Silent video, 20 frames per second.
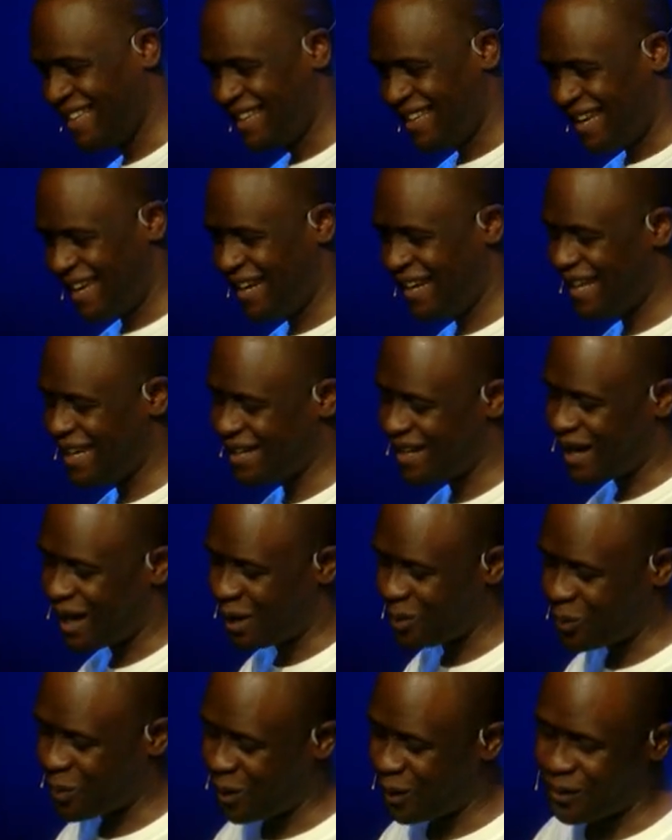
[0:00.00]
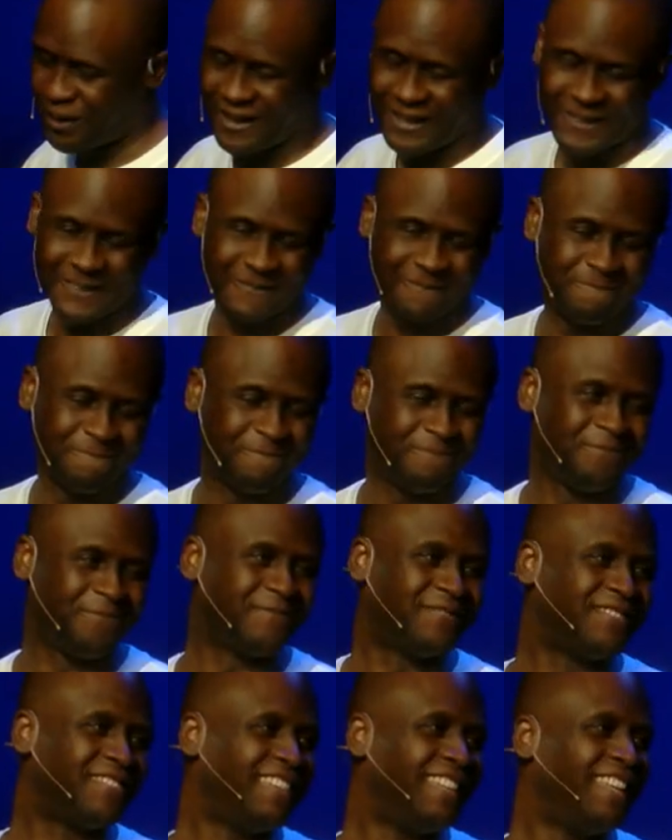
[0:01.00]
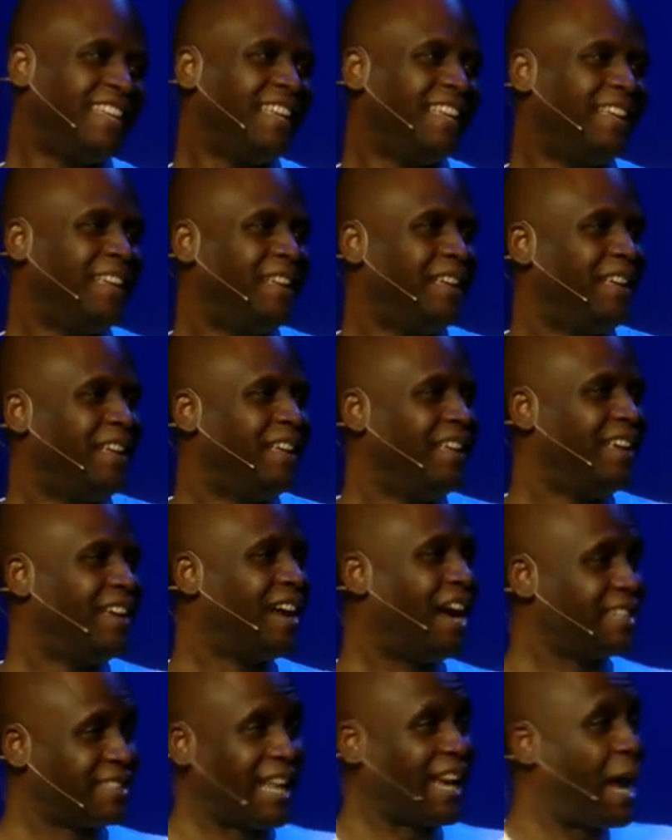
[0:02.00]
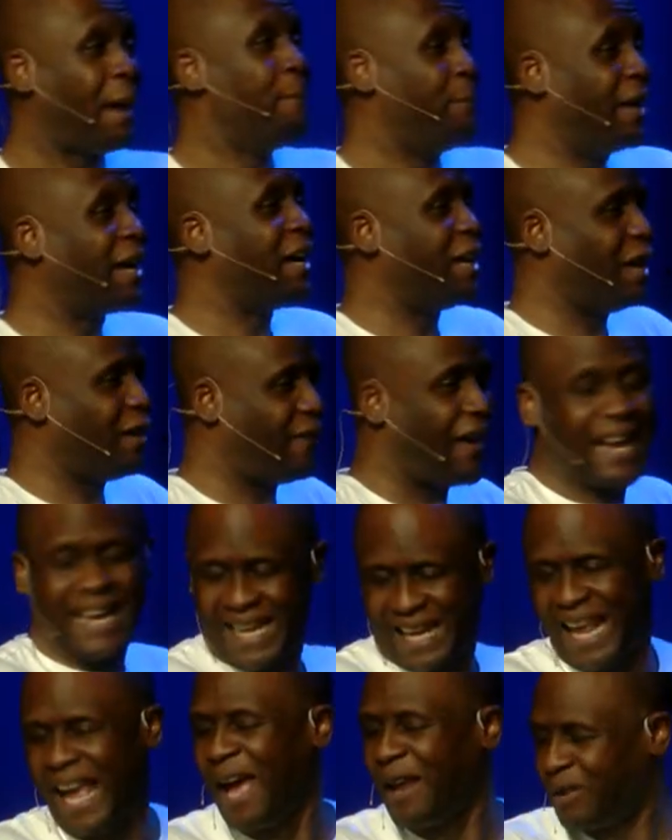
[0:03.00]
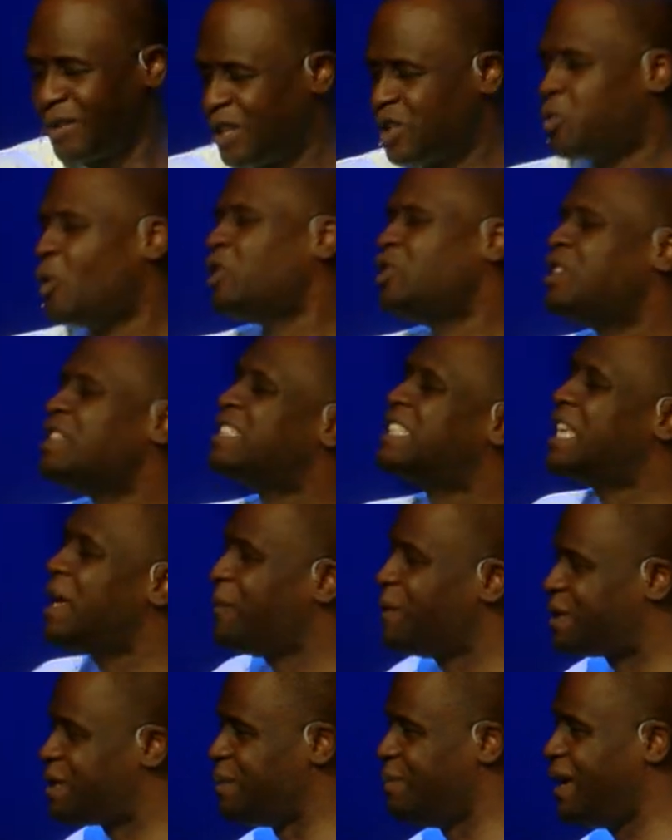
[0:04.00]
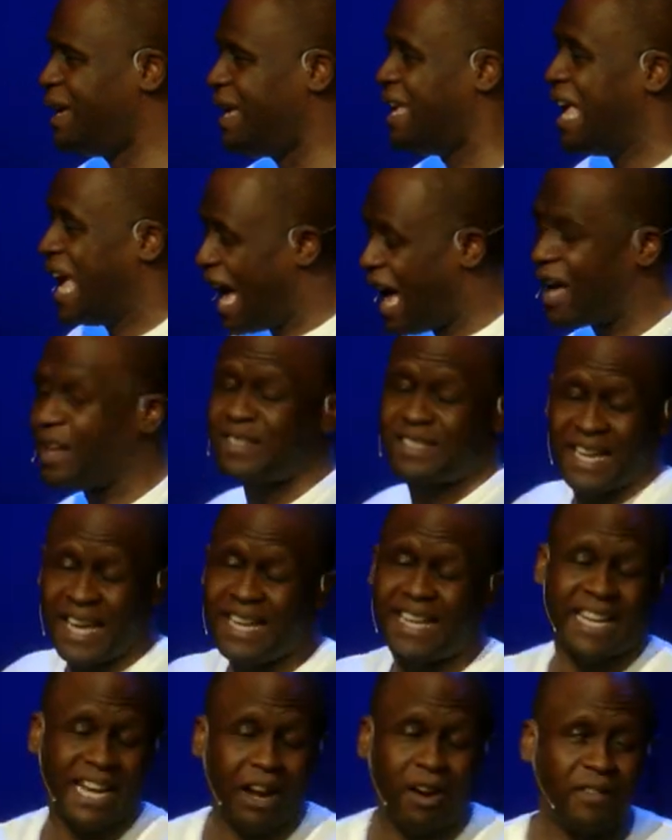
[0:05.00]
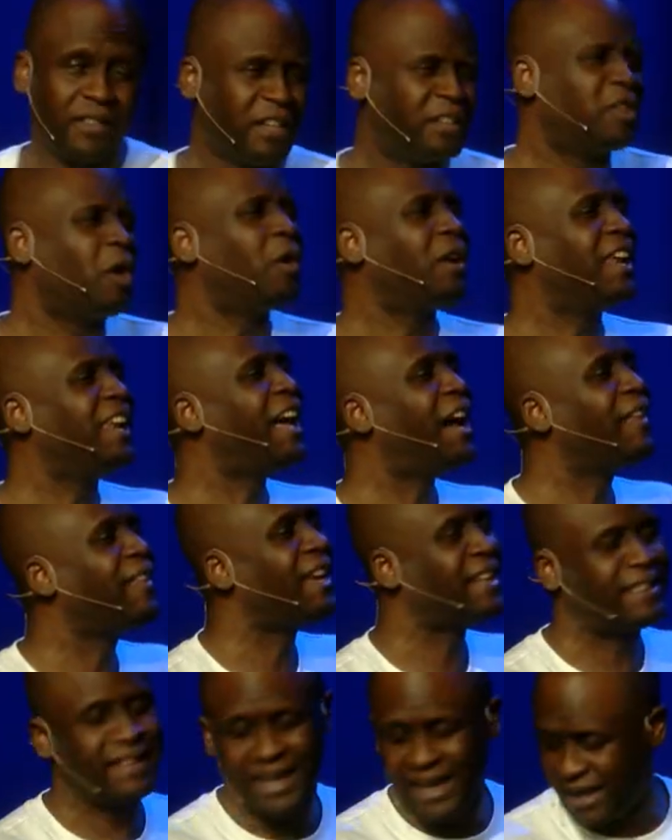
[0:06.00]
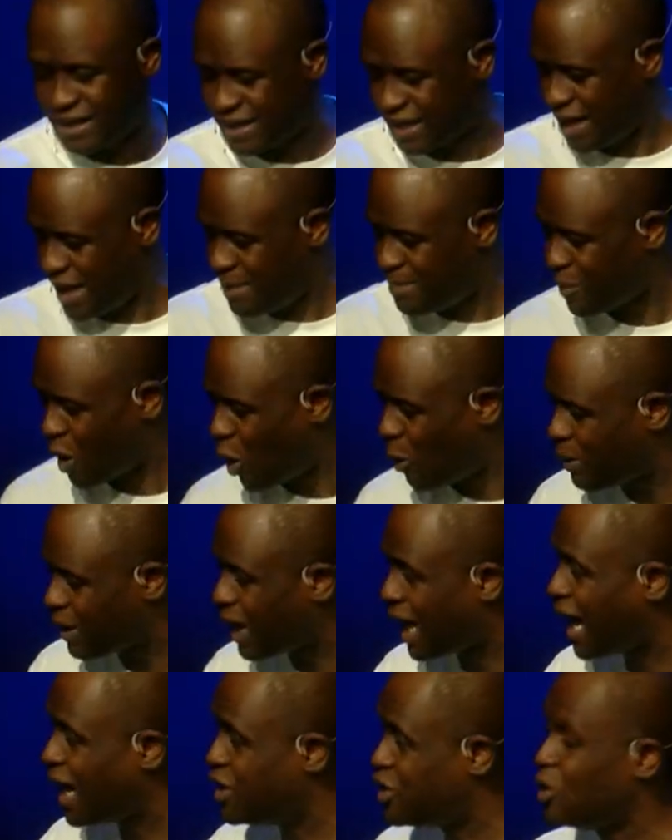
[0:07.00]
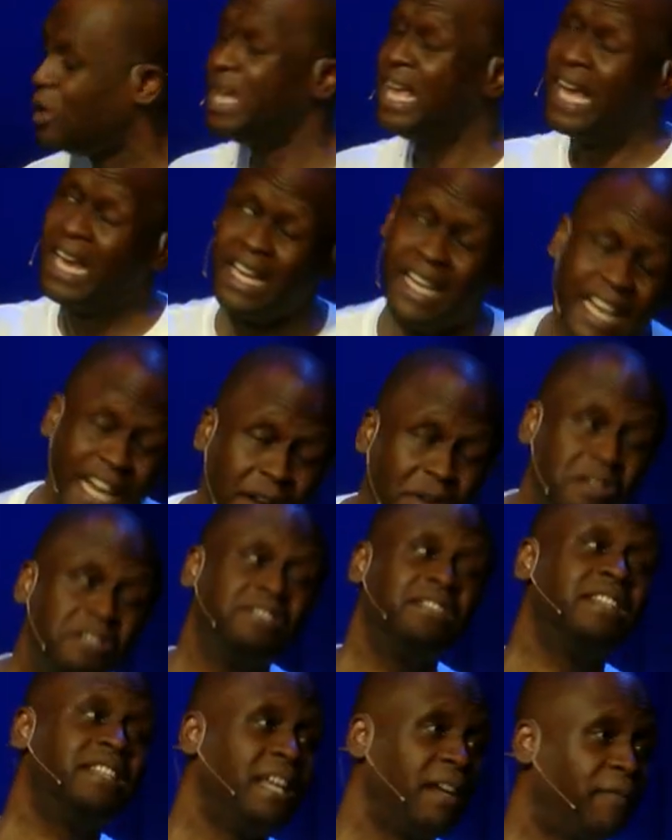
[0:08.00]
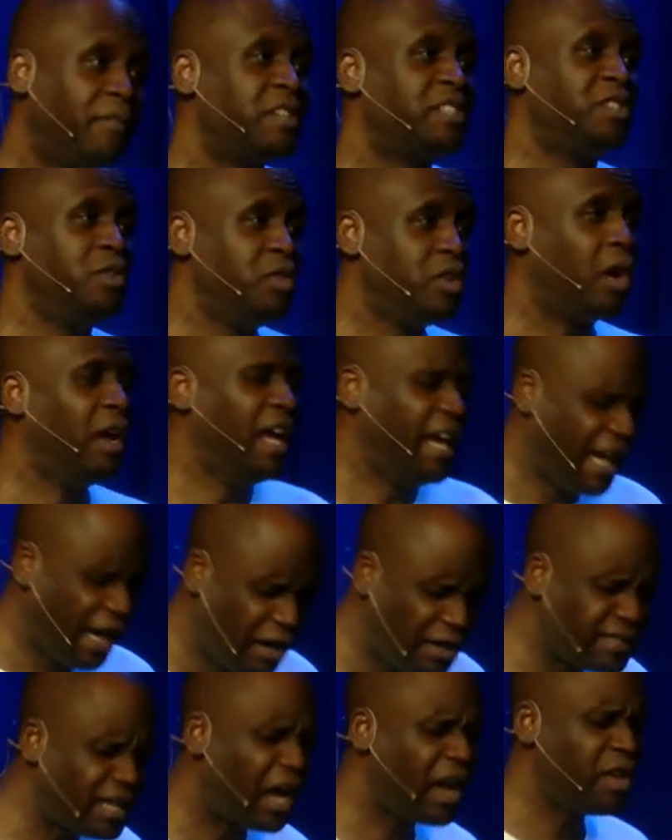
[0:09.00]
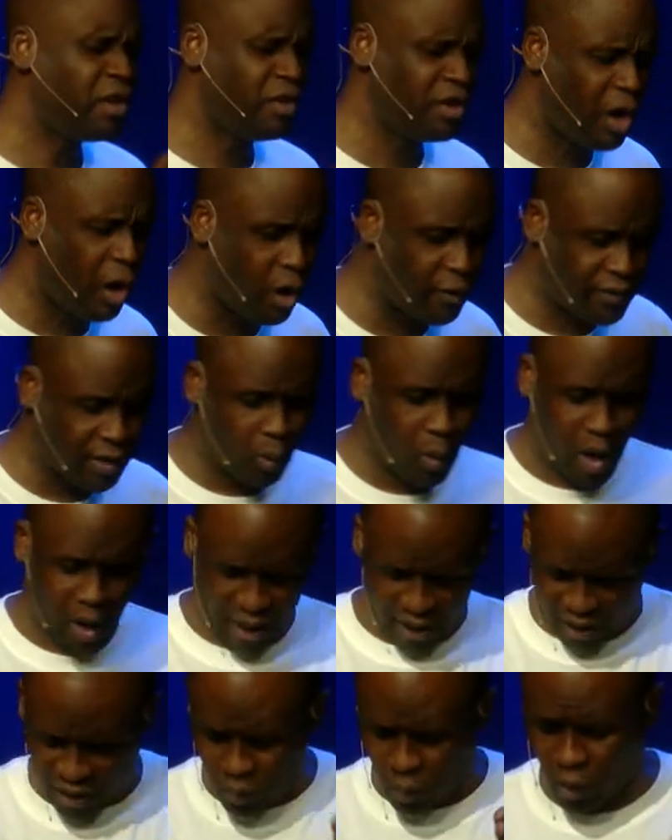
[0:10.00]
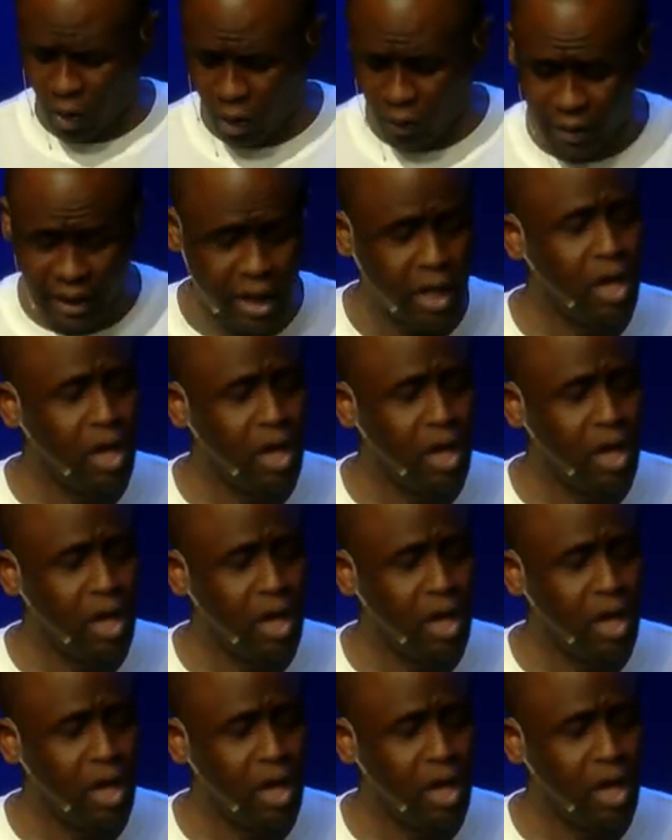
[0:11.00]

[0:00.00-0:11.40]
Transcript: and let God worry. God's like, I'm big enough. I can handle this. Why don't you just give it to me? I'll take care of that. Don't allow that thing to immobilize you. And here is the difference. You know, here's how you know if you're walking in worry